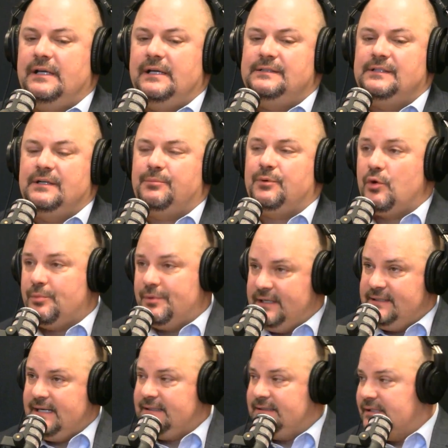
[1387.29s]
It's an
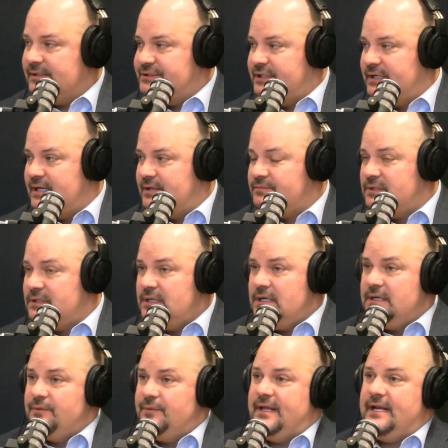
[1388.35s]
appropriate technology now.
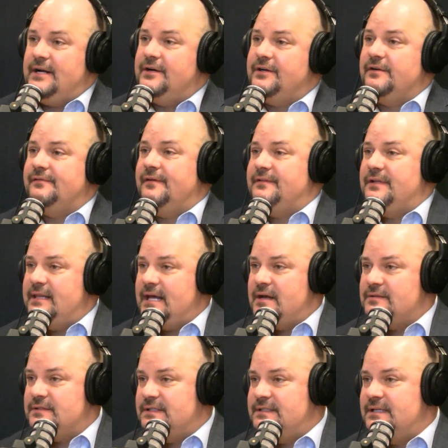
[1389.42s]
With
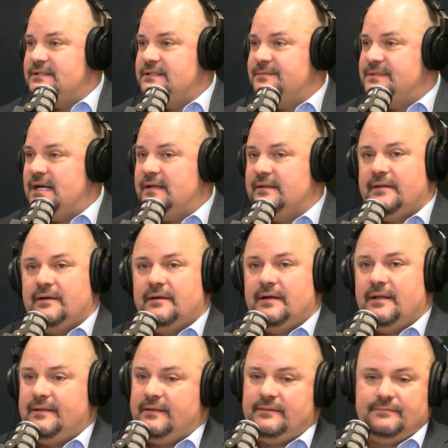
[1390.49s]
850,000 systems out there,
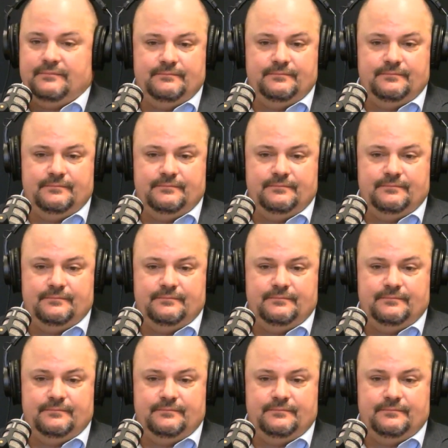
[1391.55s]
I think